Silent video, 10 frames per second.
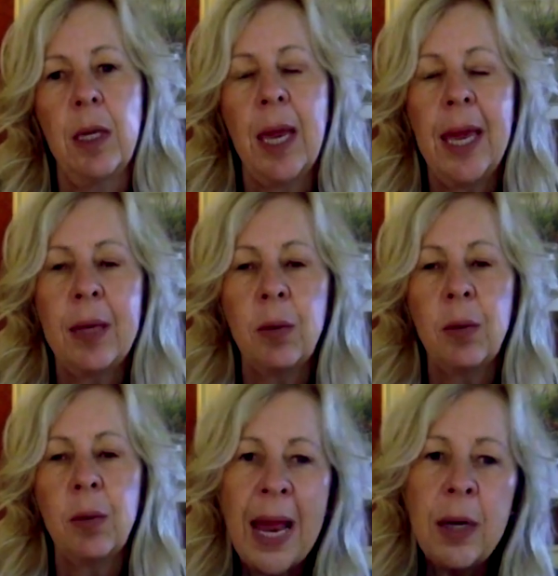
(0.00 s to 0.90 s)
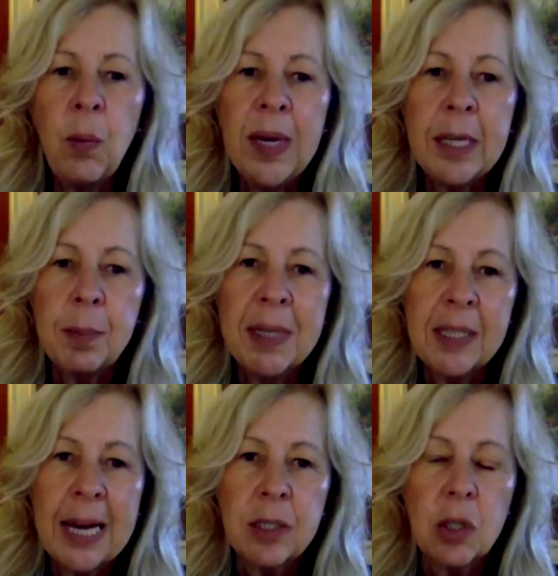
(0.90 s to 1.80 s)
And when we admit
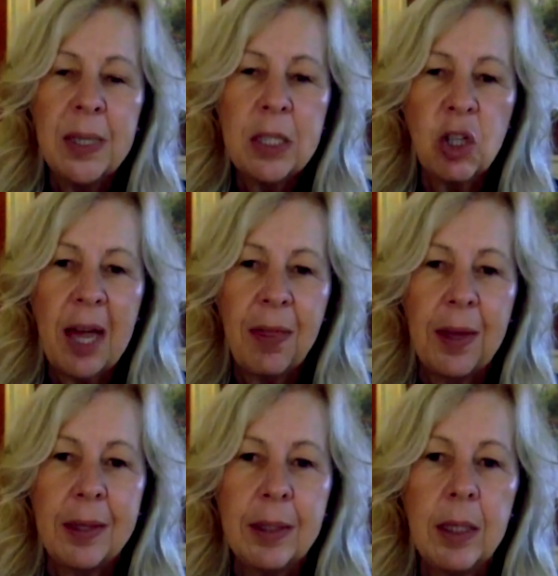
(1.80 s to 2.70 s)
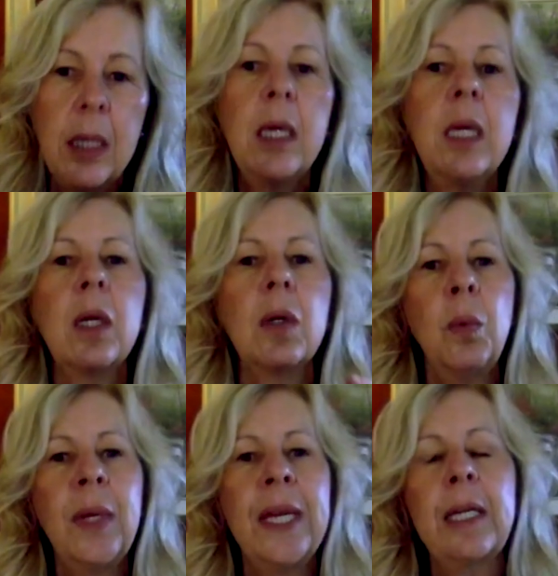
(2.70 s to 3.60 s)
that to each other,
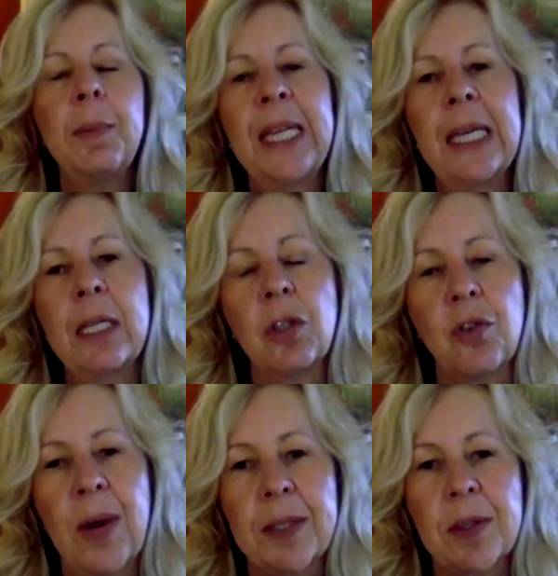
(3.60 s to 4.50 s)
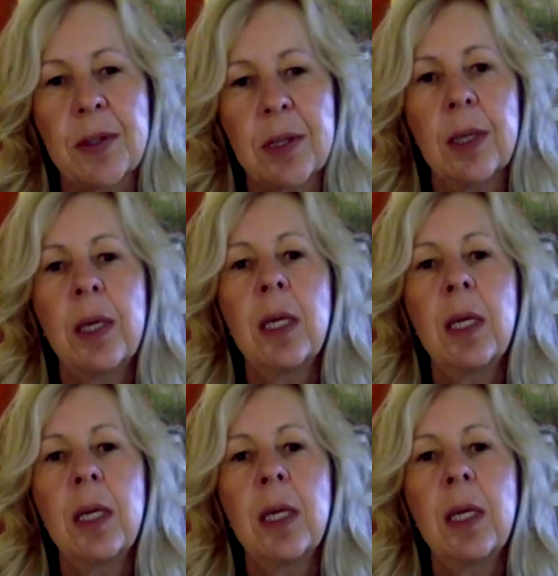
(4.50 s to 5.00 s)
we can begin to trust.